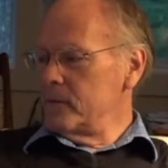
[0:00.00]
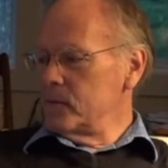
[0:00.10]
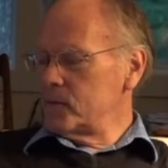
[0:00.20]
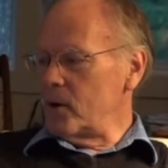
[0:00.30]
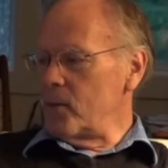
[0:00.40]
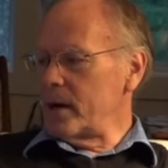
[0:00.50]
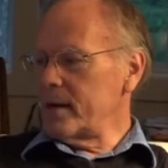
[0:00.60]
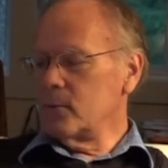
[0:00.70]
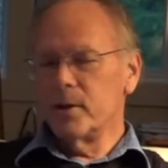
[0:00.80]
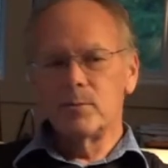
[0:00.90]
So, what
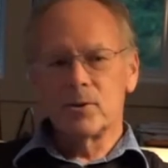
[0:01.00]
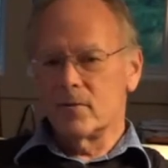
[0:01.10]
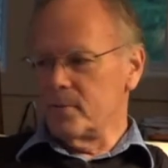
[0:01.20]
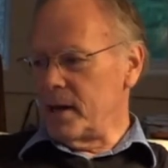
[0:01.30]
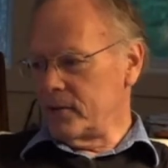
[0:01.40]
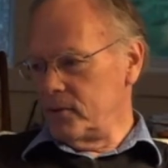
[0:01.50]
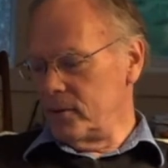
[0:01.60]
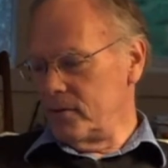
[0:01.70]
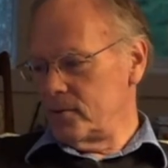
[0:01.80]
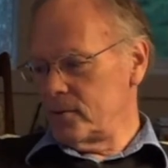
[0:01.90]
can we observe about the
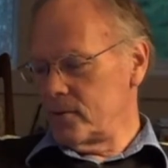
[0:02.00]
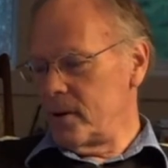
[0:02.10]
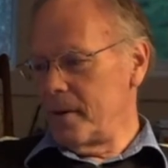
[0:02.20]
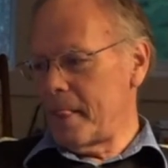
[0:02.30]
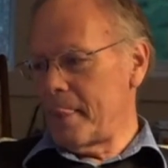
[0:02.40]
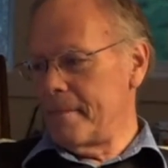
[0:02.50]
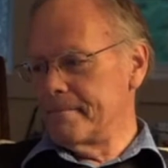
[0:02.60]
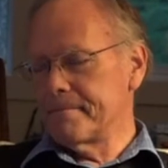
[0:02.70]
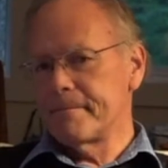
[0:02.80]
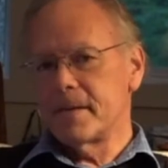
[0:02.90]
universe? Well,
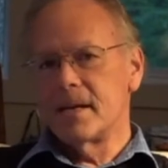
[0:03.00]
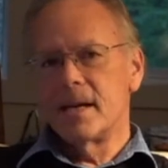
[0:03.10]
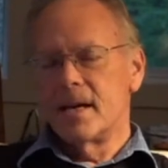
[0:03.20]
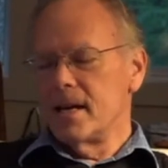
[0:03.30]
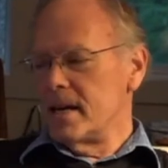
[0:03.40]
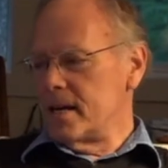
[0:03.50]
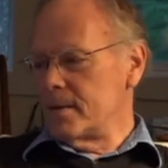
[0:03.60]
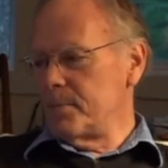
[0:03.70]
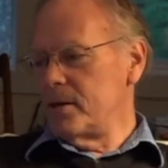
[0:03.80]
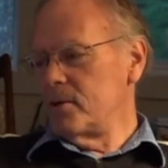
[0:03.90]
it
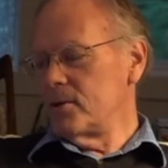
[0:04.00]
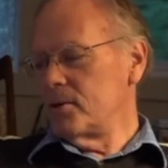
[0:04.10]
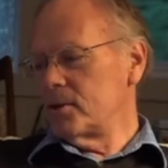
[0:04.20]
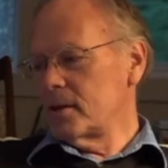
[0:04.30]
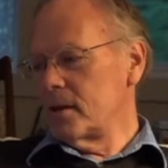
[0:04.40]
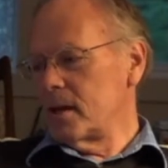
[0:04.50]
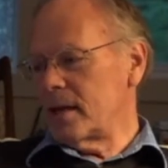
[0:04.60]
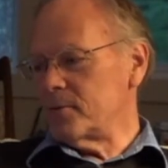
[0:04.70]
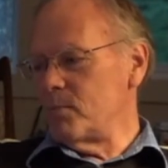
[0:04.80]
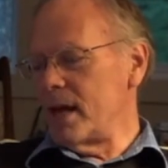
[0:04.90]
appears
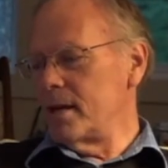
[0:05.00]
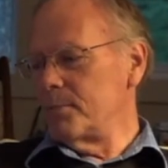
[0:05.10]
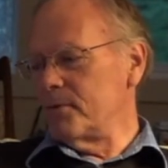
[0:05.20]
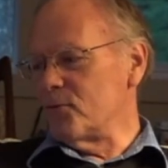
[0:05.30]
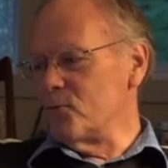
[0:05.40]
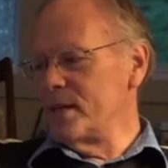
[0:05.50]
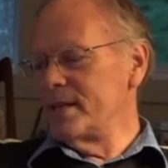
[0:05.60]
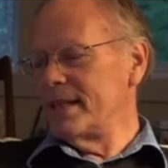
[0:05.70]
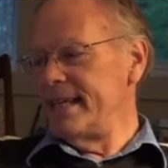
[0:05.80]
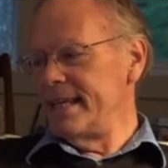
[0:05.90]
as made up of
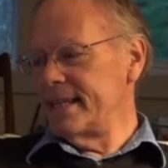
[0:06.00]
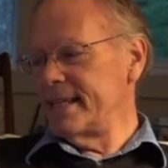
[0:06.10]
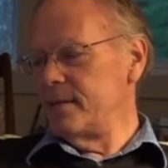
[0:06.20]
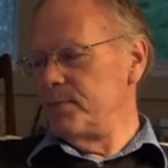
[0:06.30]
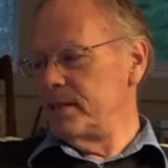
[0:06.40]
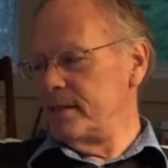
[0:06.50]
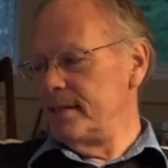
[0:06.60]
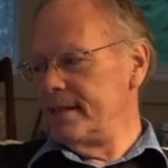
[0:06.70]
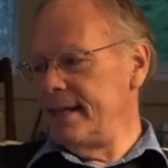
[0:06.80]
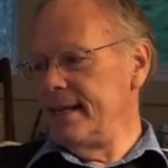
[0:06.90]
really itsy-bitsy,
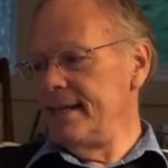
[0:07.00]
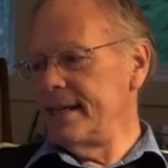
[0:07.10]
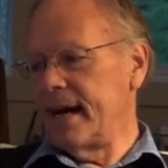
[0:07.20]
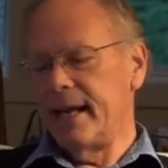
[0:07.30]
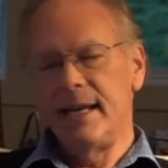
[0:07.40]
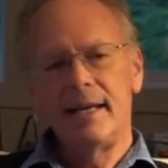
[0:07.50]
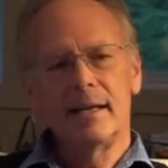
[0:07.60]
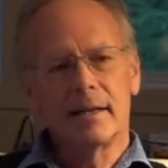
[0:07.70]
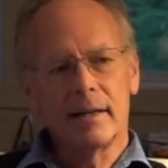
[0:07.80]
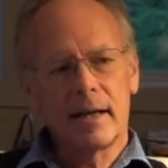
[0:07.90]
teeny-tiny,
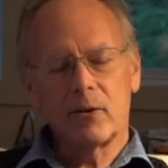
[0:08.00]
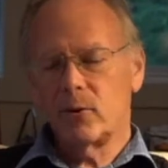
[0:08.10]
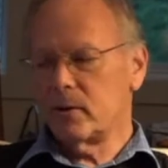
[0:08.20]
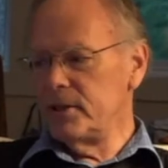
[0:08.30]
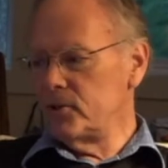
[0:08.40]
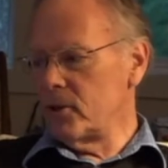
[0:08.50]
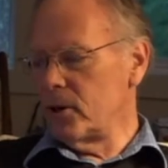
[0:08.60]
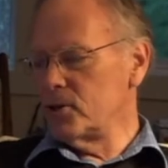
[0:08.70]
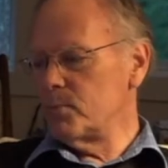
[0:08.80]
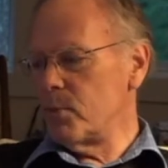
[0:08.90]
electrically
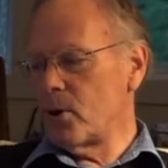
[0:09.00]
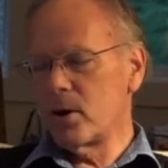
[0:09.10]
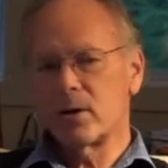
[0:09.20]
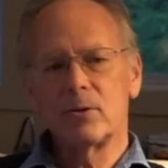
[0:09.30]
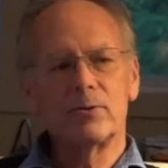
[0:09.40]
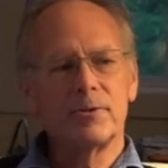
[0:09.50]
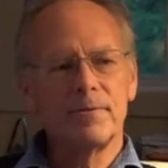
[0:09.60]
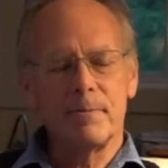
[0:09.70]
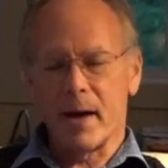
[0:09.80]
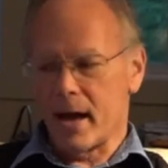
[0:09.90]
charged particles
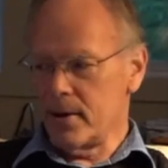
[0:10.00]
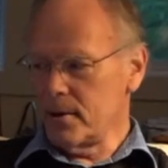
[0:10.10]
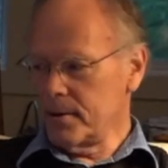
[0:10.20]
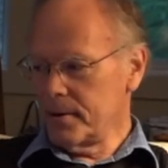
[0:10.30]
of matter